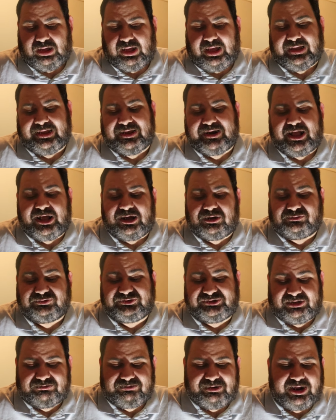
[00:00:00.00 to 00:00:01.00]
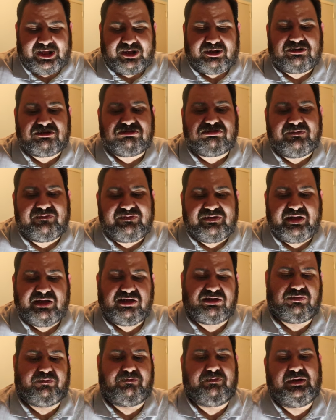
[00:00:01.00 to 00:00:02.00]
I could help someone else with
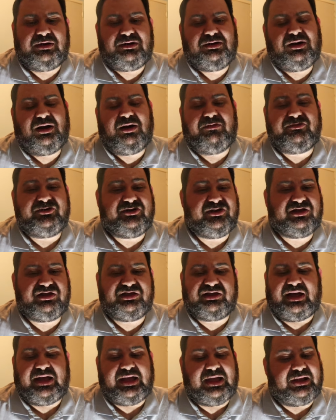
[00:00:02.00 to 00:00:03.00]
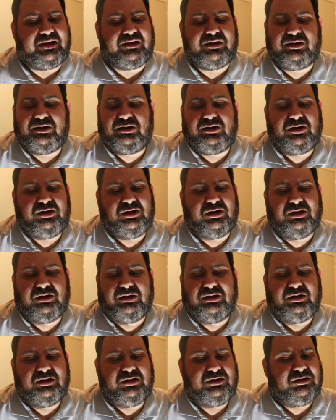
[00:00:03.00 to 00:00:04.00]
this, but I'm just saying
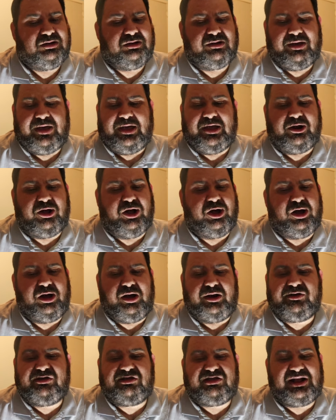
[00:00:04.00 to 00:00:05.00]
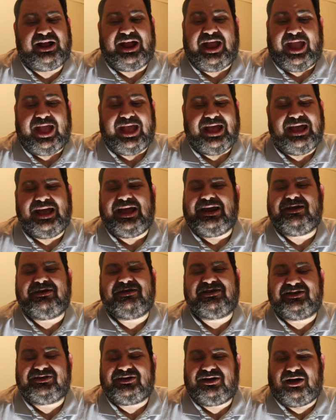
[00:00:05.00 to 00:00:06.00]
it hurts,
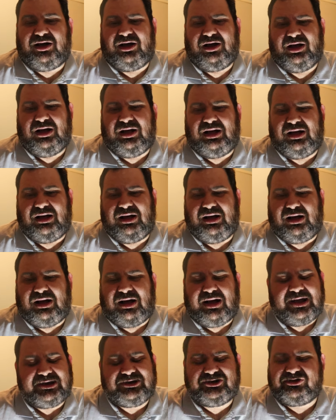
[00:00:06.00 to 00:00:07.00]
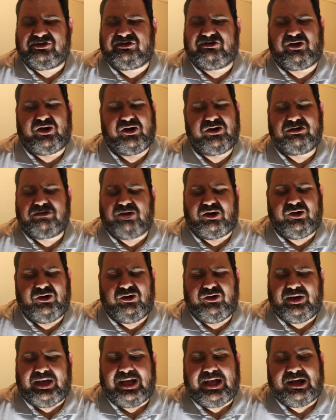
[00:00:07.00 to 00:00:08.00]
and I just don't
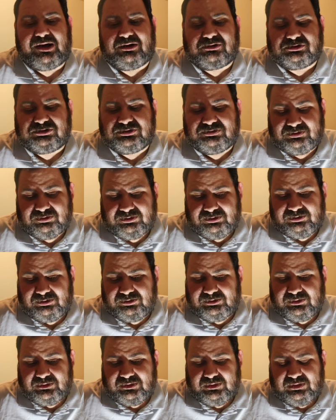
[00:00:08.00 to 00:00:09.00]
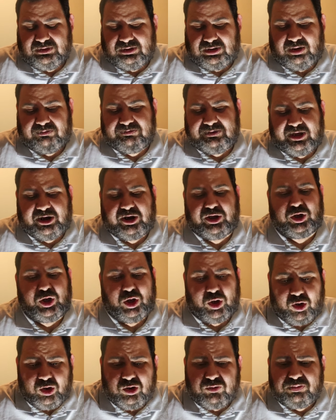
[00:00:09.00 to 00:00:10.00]
know how I'm gonna
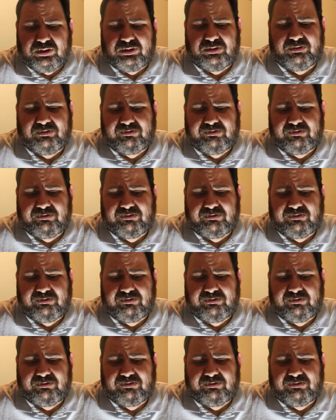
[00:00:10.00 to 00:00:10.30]
cope,